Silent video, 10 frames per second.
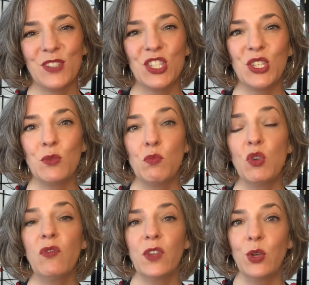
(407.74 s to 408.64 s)
to
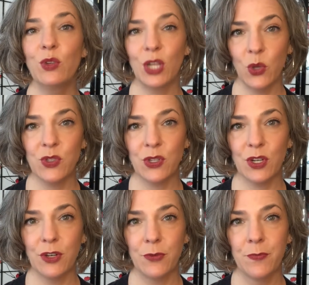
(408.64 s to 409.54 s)
move you
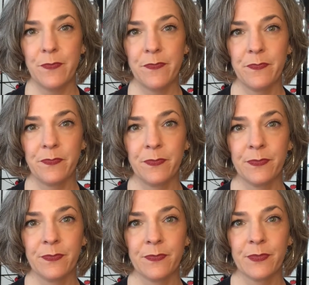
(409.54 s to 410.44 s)
closer
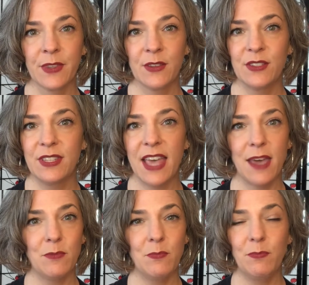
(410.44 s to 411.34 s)
to
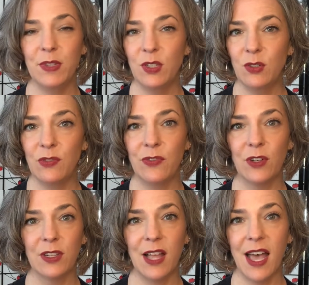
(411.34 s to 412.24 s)
that
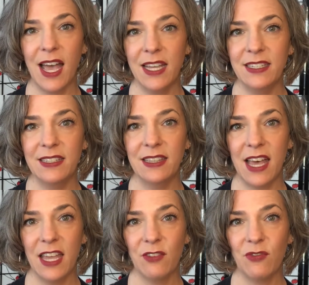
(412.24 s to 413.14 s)
beautiful ideal
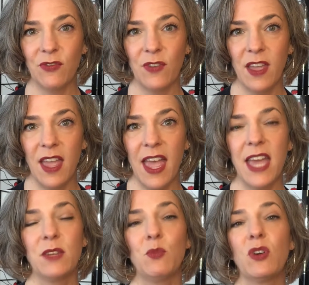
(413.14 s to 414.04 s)
life
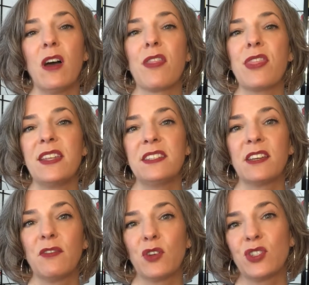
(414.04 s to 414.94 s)
and more
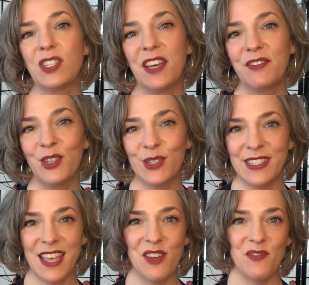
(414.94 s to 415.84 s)
authentic version of
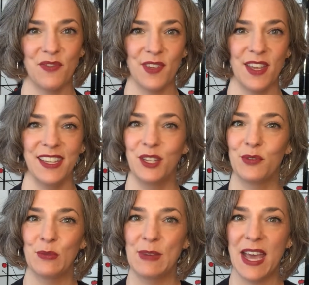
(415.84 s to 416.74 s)
yourself a year
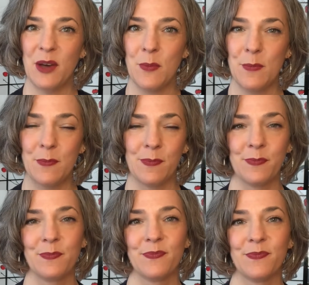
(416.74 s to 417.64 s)
from now?
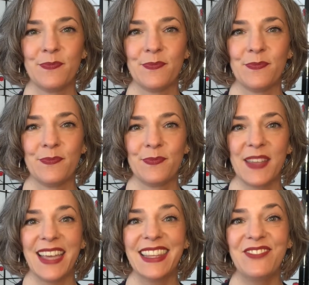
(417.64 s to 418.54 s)

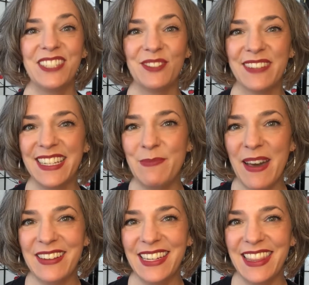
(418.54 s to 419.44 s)
I'd love to read
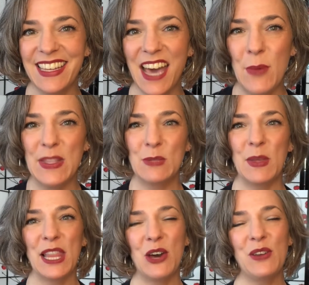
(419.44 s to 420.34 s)
about it in the comments
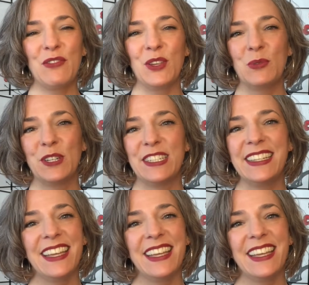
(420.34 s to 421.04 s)
below. If you would